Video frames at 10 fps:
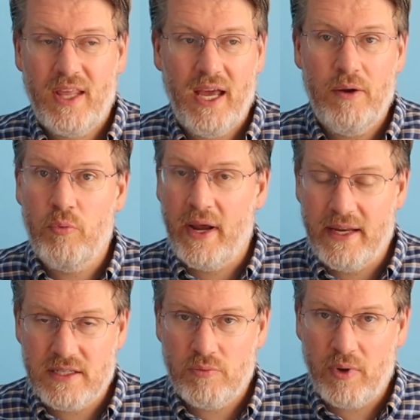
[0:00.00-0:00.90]

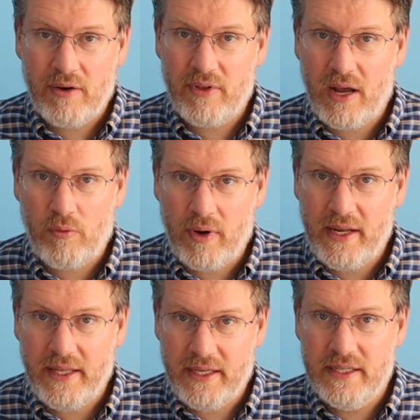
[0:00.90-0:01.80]
rate, whatever that
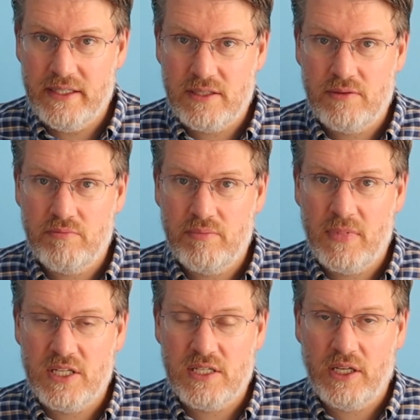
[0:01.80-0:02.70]
rate is
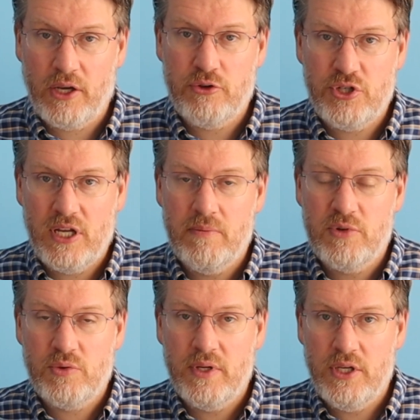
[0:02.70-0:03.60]
that's negotiated
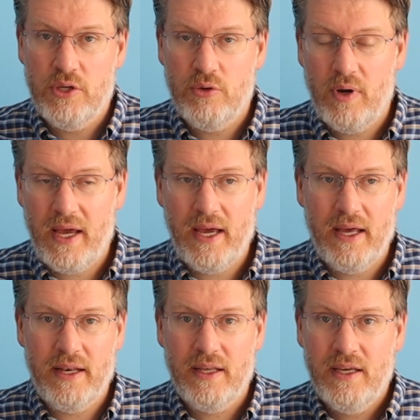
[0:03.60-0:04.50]
between you
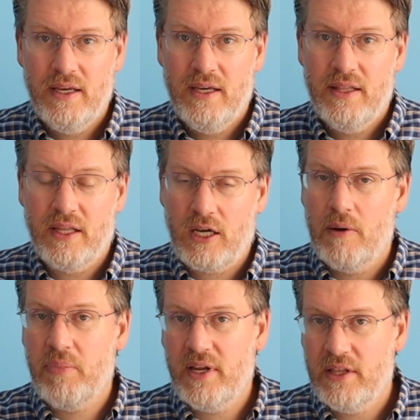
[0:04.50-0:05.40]
and the
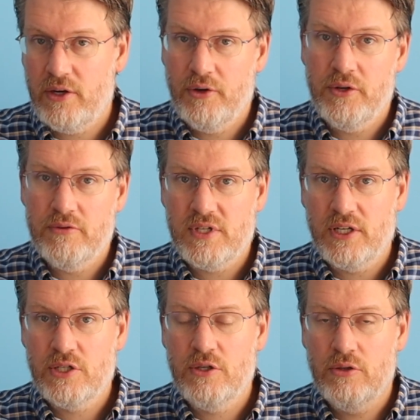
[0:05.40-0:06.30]
company that you're
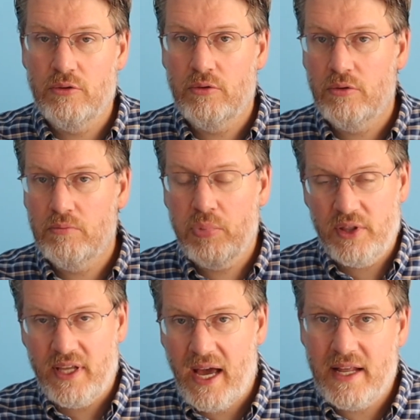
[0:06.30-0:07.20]
using to
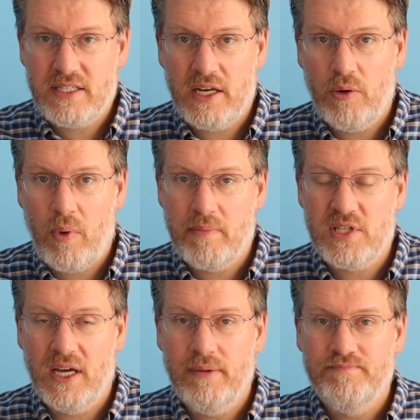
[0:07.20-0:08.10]
put the ads on your
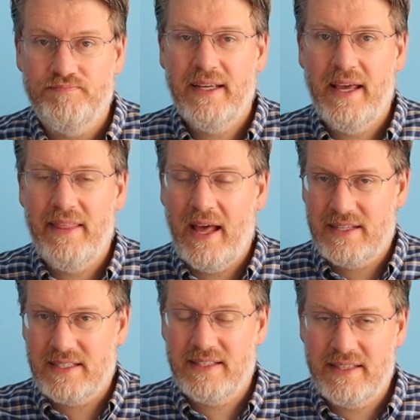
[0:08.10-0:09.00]
website. And
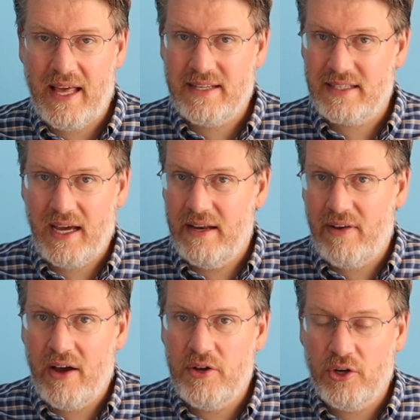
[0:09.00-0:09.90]
that's kind of
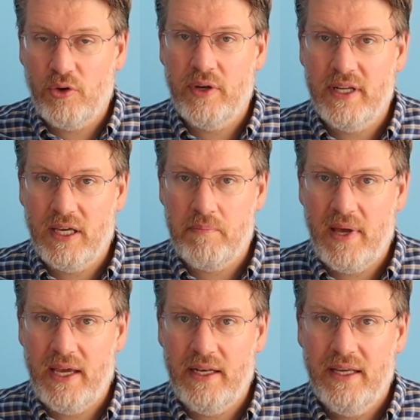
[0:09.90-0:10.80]
how you're going to get
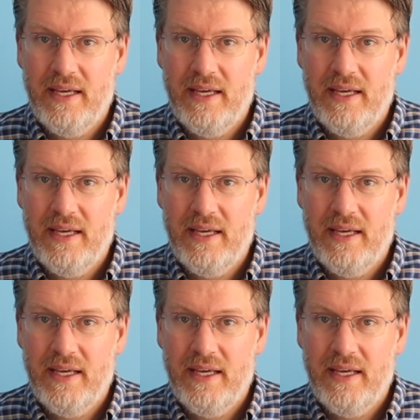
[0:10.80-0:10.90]
paid.